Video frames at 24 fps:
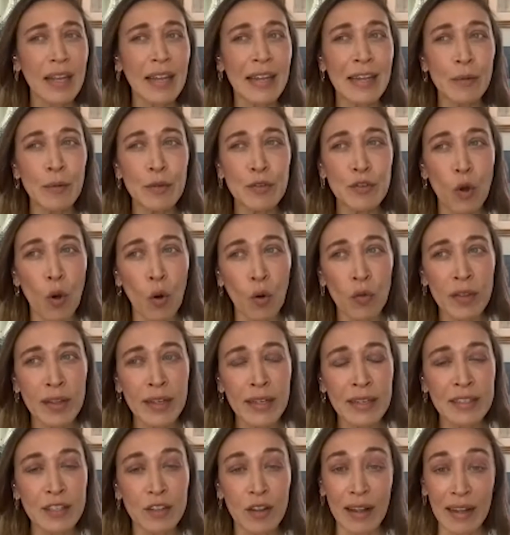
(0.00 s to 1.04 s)
It was only
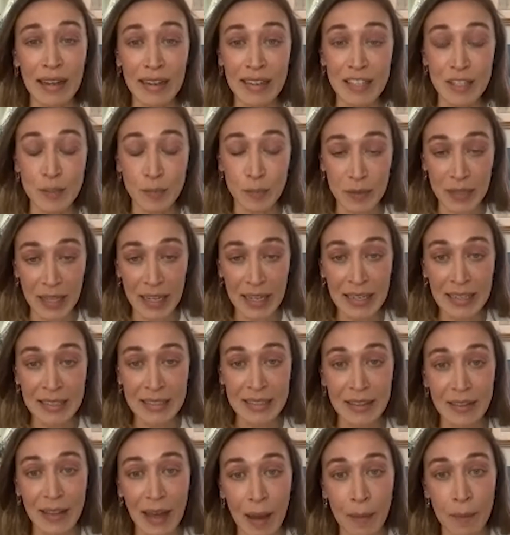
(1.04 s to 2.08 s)
until I explained to
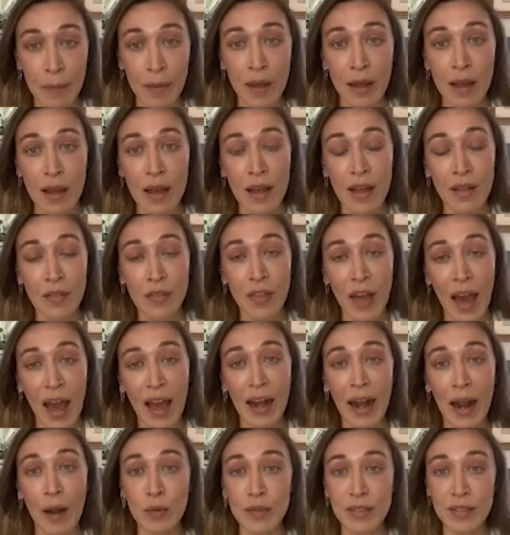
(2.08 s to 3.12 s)
them that
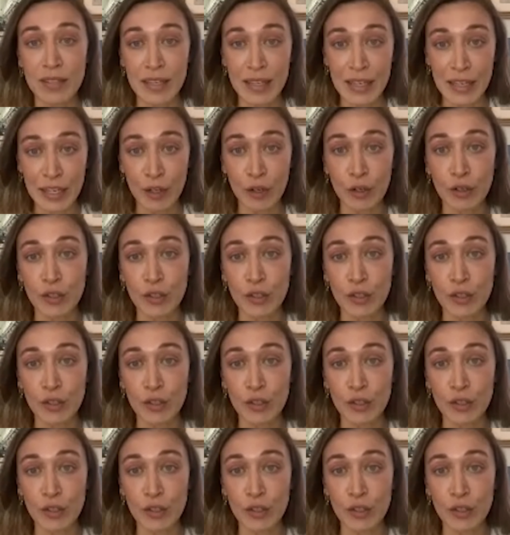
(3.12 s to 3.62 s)
I was here